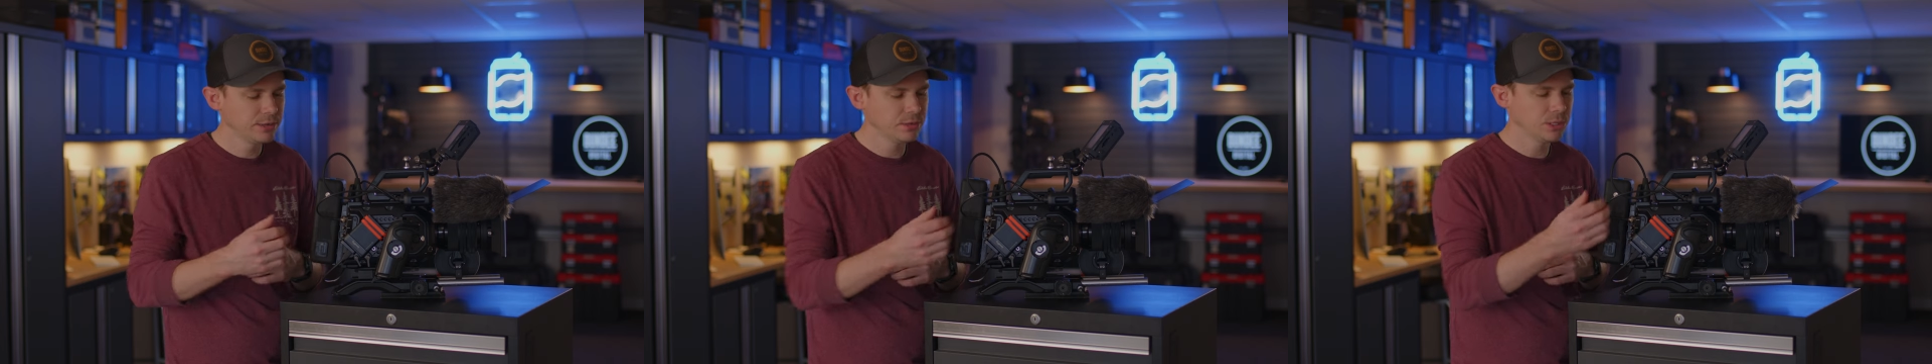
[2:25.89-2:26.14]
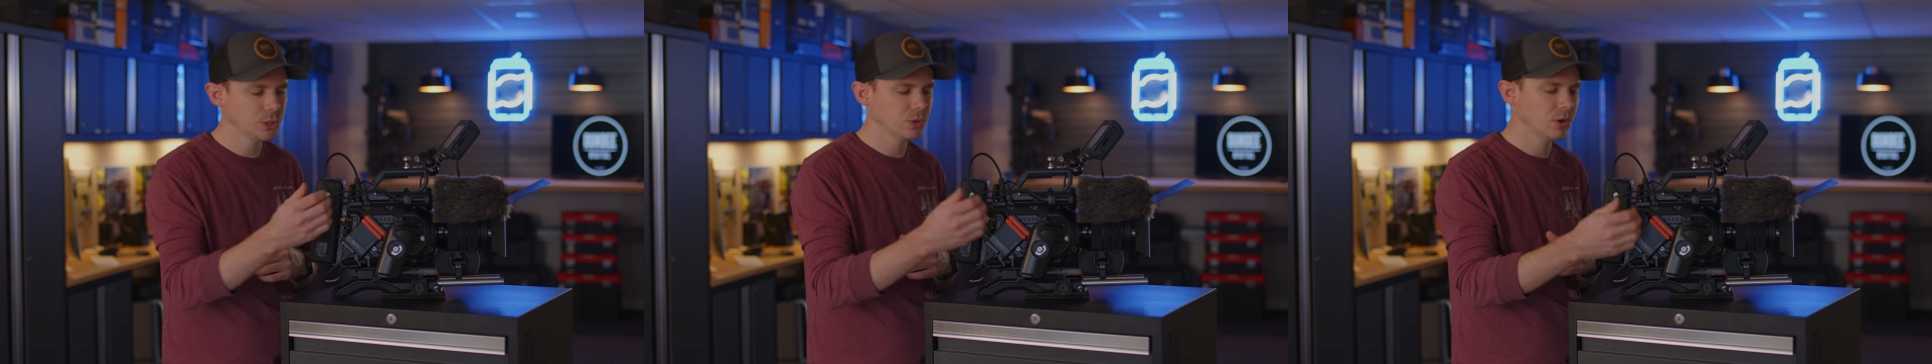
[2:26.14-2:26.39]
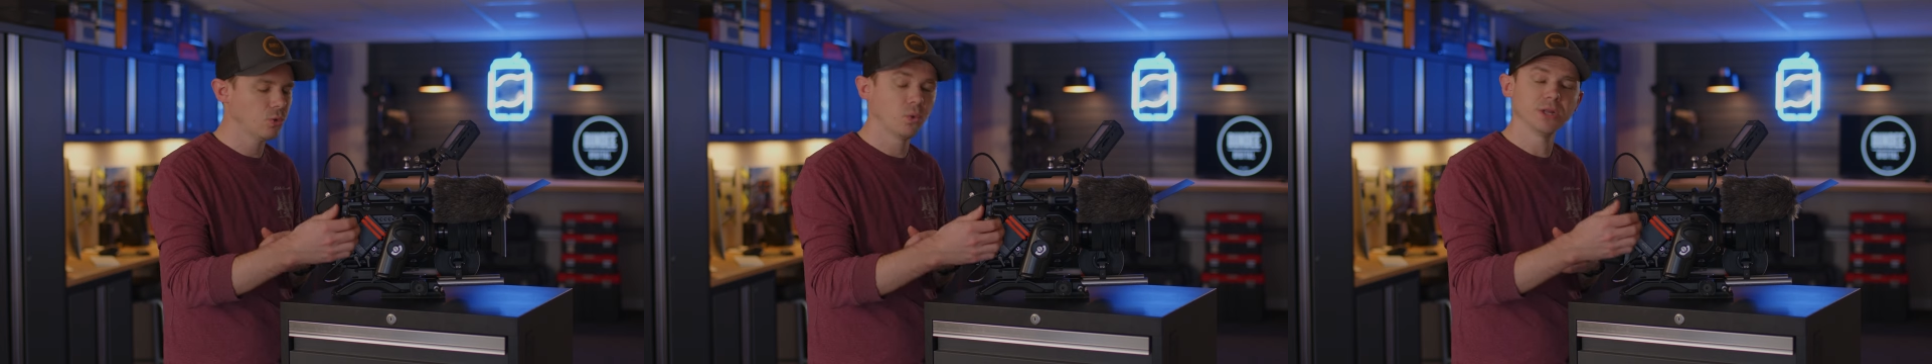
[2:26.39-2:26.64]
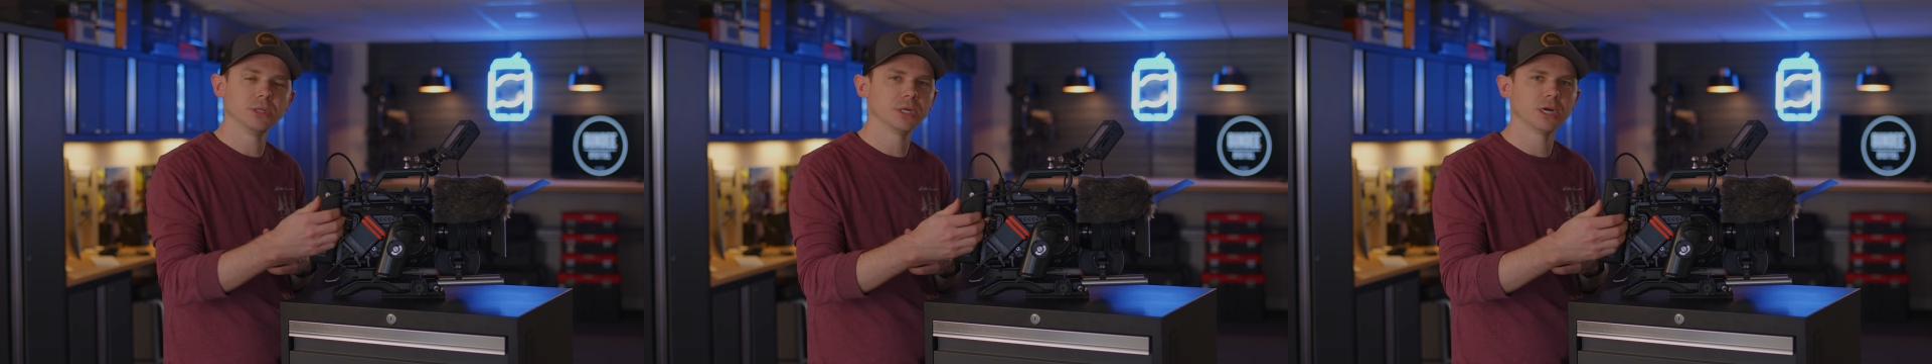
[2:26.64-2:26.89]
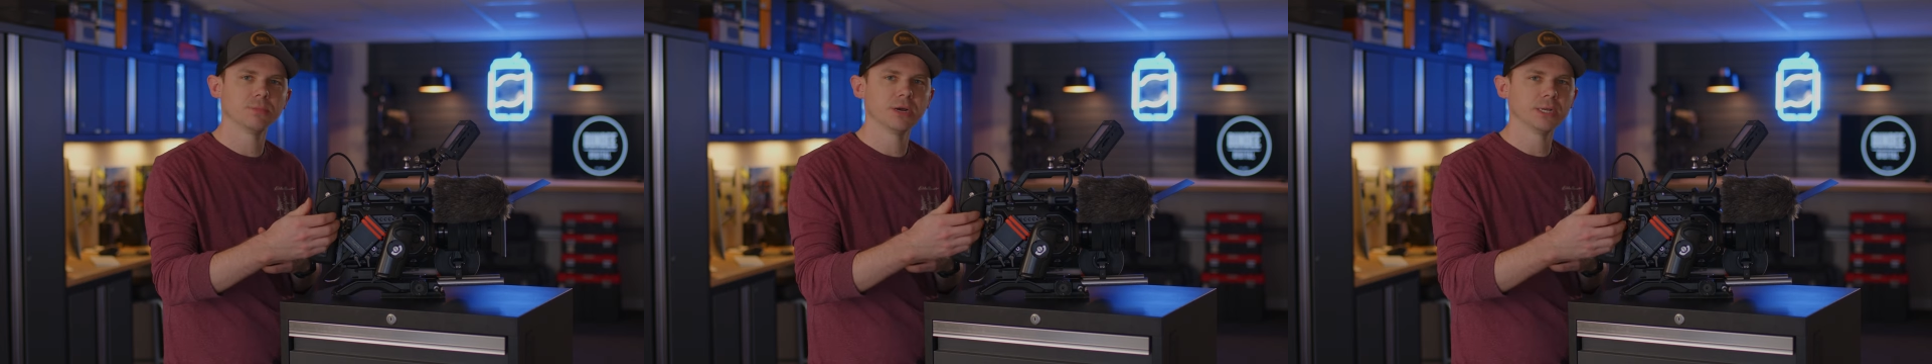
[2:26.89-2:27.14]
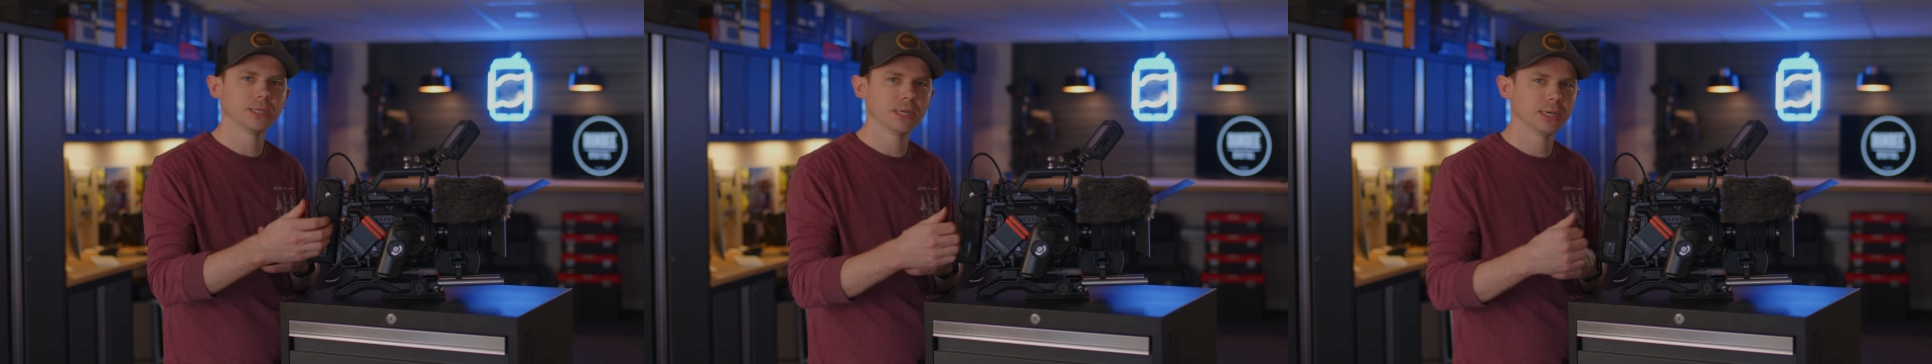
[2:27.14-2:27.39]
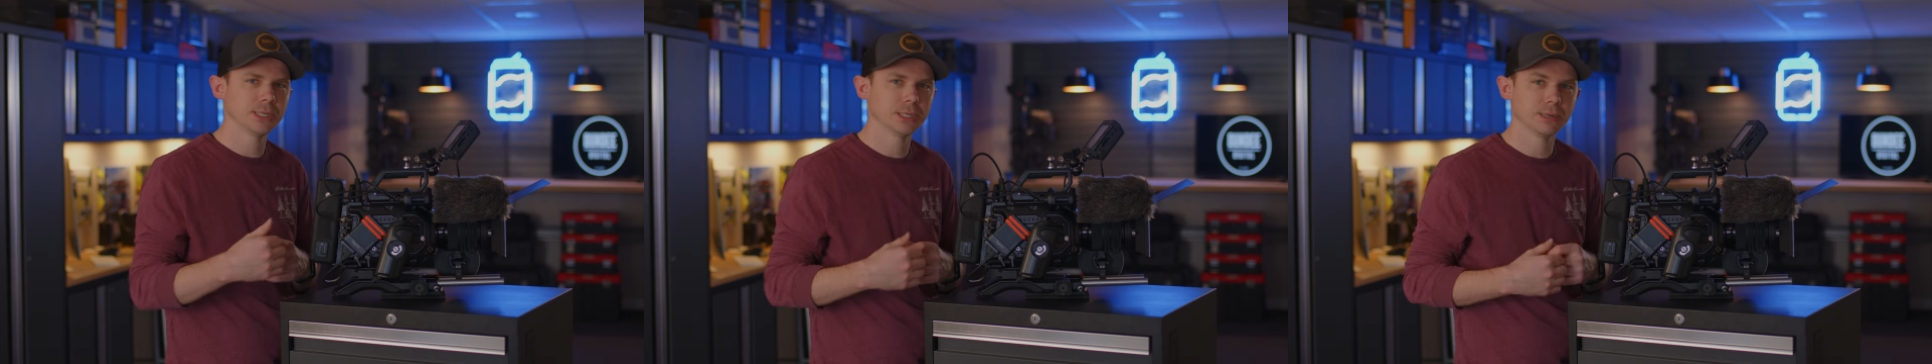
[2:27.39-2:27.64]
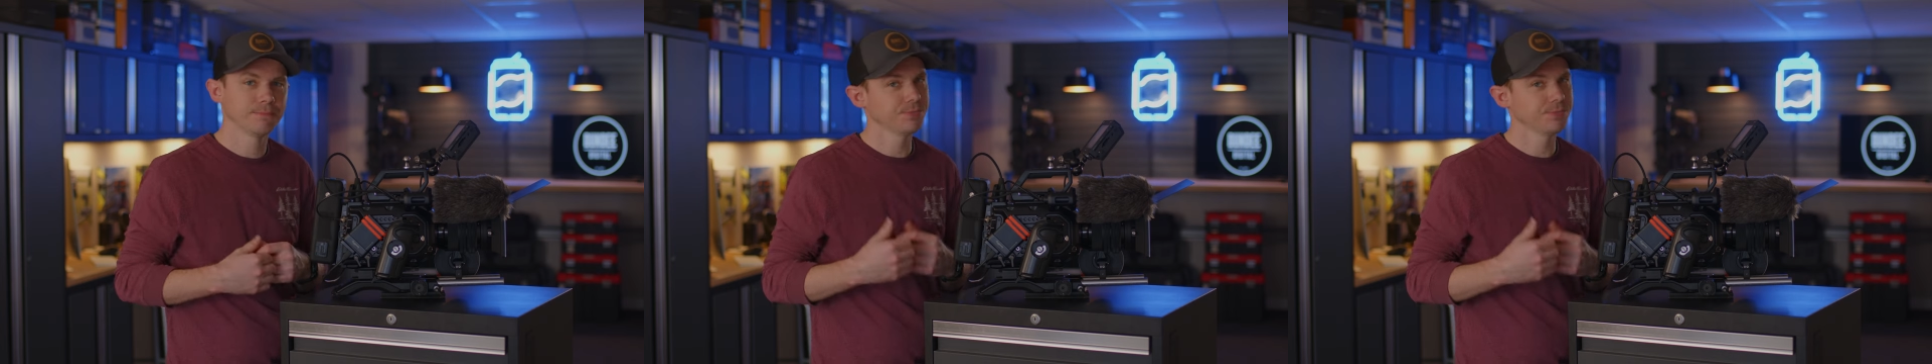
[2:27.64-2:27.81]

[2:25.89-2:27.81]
These are all one terabyte size